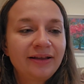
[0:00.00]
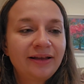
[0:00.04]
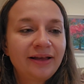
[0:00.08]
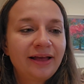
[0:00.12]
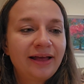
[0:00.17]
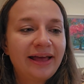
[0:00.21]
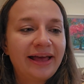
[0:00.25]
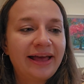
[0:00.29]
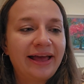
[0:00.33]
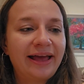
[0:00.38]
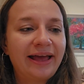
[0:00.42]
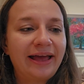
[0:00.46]

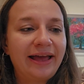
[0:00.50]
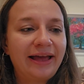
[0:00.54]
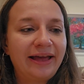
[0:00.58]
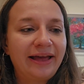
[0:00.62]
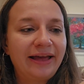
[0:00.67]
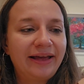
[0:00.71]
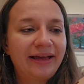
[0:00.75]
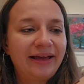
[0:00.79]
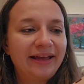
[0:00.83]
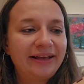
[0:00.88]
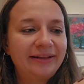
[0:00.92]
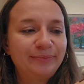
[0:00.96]

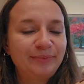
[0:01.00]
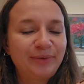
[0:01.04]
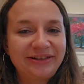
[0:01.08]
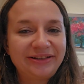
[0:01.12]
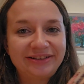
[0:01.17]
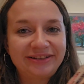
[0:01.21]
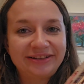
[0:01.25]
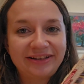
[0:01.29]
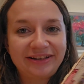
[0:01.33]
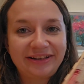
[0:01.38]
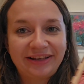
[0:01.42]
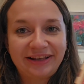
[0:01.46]
And
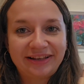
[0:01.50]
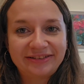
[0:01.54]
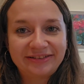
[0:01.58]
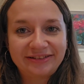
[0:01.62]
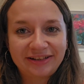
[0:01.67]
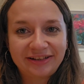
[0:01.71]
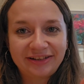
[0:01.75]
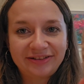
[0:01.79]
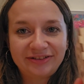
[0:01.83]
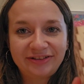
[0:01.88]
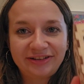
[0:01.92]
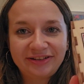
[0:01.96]
basically, yes,
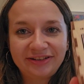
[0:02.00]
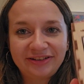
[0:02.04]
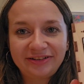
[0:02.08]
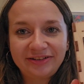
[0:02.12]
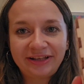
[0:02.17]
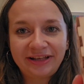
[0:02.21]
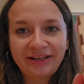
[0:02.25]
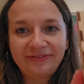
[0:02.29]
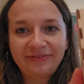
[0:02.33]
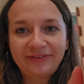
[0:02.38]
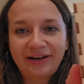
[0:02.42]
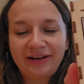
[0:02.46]
it didn't
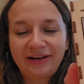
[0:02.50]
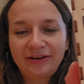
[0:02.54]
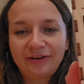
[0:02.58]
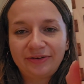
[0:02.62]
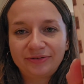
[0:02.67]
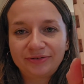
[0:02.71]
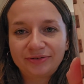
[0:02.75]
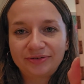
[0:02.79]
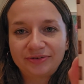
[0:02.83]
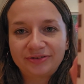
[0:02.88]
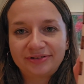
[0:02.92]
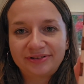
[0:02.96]
take very long
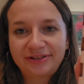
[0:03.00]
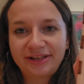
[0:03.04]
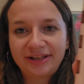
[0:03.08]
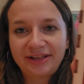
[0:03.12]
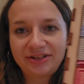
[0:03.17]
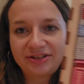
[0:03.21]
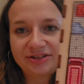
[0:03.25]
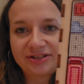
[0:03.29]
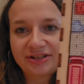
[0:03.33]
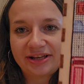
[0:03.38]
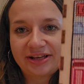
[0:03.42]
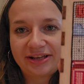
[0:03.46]
to
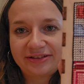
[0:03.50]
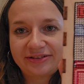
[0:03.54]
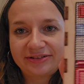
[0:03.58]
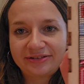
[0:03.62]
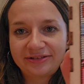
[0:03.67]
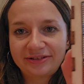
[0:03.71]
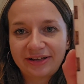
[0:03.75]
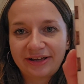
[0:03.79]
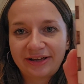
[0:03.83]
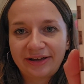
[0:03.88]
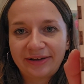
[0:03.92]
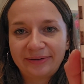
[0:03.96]
stitch. It's
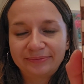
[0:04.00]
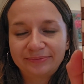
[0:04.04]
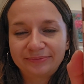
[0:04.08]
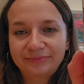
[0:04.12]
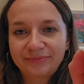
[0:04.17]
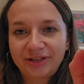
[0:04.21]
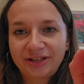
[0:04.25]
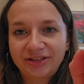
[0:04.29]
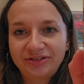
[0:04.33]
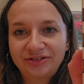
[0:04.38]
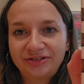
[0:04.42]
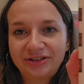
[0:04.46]

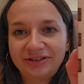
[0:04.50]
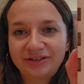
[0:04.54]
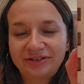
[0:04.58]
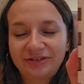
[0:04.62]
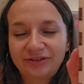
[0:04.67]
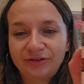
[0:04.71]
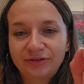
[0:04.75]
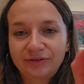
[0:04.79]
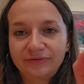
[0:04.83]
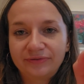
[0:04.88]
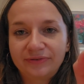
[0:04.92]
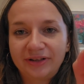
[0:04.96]
just, you
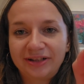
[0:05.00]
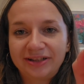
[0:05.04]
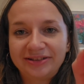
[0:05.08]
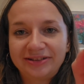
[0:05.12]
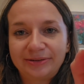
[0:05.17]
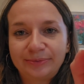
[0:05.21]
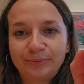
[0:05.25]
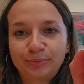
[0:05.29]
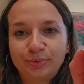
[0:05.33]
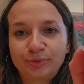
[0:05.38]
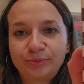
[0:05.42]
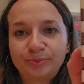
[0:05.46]
know, very
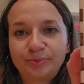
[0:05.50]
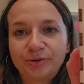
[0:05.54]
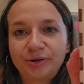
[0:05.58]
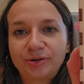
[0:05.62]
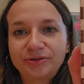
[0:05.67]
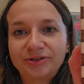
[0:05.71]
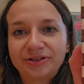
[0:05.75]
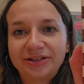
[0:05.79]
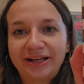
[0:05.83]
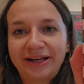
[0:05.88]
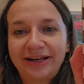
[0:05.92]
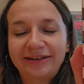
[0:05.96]
simple
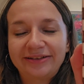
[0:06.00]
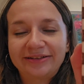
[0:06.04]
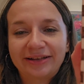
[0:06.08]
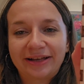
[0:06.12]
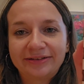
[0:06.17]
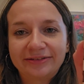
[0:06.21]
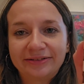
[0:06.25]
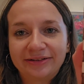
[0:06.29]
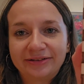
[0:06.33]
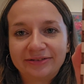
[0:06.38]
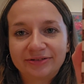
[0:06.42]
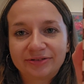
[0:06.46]
project,
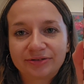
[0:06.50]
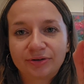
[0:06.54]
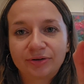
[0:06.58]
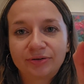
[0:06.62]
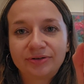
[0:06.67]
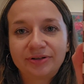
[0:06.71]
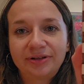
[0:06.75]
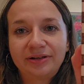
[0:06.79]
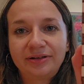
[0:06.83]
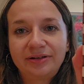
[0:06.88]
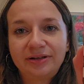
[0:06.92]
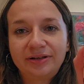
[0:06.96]
and it's
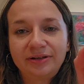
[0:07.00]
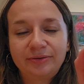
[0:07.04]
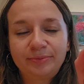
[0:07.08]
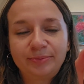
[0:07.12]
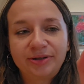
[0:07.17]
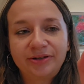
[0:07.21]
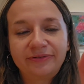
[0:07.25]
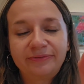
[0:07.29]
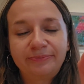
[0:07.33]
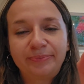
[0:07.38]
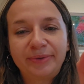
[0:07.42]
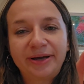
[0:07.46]
got a little
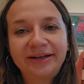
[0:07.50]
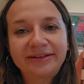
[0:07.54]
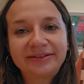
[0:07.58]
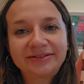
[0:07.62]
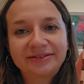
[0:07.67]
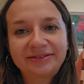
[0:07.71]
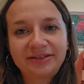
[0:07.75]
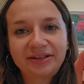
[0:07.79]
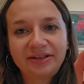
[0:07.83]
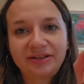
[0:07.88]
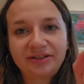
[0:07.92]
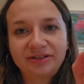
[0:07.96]
bit of
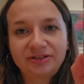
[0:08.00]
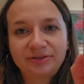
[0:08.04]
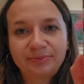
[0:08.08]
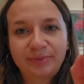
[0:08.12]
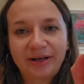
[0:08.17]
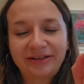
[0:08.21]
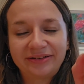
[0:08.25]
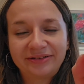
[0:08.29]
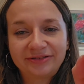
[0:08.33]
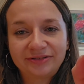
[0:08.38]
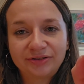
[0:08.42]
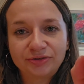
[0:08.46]
backstitch,
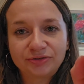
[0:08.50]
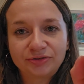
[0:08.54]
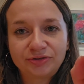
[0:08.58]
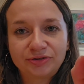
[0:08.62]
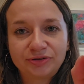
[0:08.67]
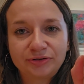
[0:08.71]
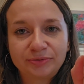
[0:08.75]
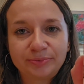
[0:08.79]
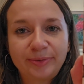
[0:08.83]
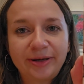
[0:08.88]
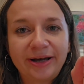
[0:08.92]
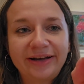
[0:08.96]
but it's not
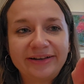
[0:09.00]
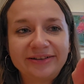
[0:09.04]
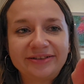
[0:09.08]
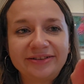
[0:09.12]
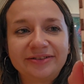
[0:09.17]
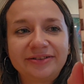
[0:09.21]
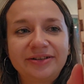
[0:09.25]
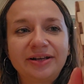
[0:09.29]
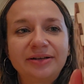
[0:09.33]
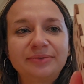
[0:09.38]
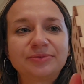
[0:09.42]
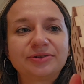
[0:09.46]
too bad
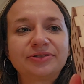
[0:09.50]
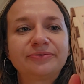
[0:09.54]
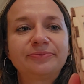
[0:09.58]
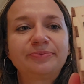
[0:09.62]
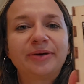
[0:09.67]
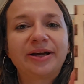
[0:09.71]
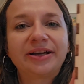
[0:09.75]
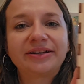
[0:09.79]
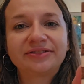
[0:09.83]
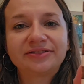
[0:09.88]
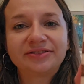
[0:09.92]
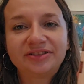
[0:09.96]
in terms of
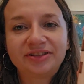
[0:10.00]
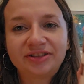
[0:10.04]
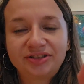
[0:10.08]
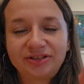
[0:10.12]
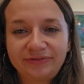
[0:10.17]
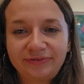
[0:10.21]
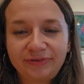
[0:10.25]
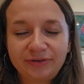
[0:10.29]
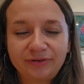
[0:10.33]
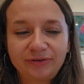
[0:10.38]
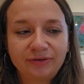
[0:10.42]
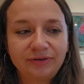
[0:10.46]
backstitch.
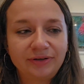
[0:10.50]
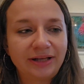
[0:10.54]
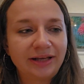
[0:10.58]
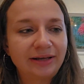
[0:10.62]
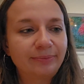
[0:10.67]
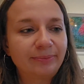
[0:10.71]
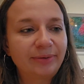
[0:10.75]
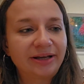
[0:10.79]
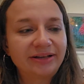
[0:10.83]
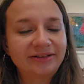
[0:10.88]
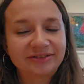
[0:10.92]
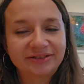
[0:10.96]
If you don't
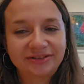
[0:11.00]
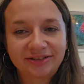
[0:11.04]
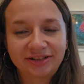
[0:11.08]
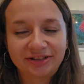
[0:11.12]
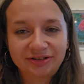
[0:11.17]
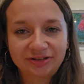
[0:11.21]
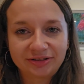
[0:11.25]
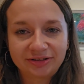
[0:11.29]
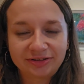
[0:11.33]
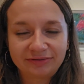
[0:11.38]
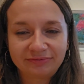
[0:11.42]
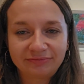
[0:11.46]
like
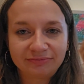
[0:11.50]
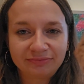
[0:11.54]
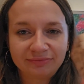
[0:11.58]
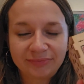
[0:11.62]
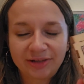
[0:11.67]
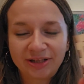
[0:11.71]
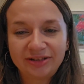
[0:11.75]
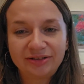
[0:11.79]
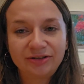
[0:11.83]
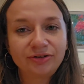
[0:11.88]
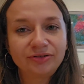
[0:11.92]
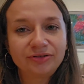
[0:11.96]
backstitch,
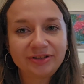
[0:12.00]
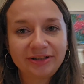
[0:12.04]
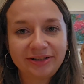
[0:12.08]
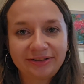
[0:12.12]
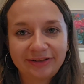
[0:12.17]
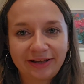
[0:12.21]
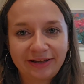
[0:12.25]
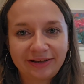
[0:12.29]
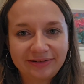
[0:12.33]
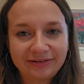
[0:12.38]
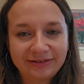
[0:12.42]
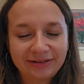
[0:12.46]
it only
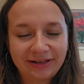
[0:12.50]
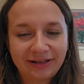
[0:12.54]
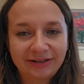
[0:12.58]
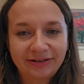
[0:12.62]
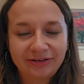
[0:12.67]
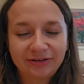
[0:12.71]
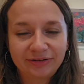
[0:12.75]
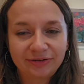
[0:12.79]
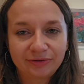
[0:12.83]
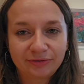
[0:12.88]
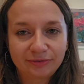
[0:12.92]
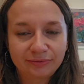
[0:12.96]
takes
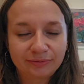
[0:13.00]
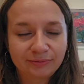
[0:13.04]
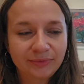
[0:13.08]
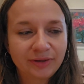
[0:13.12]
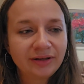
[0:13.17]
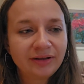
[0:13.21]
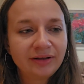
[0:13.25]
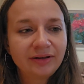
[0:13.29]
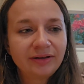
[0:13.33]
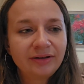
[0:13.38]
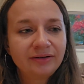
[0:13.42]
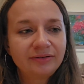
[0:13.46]
like, you know,
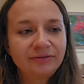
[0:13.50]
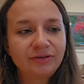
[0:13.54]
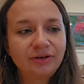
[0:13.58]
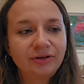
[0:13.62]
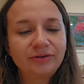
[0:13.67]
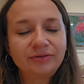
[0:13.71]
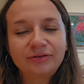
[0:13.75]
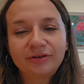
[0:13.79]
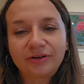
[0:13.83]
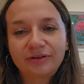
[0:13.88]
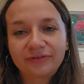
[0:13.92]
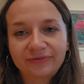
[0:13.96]

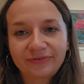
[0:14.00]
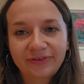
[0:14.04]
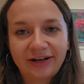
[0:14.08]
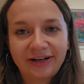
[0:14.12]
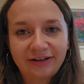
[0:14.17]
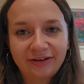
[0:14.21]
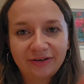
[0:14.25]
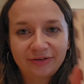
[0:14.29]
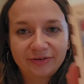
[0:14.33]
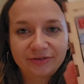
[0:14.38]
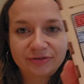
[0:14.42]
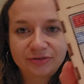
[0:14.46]
not very
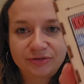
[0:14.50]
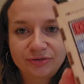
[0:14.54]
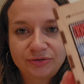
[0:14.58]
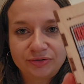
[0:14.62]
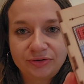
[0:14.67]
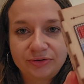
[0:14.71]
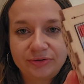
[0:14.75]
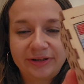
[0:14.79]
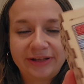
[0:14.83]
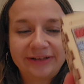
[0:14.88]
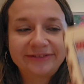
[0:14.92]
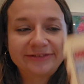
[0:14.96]
long to
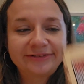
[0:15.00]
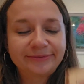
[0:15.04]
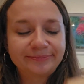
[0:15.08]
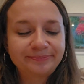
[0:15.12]
do this.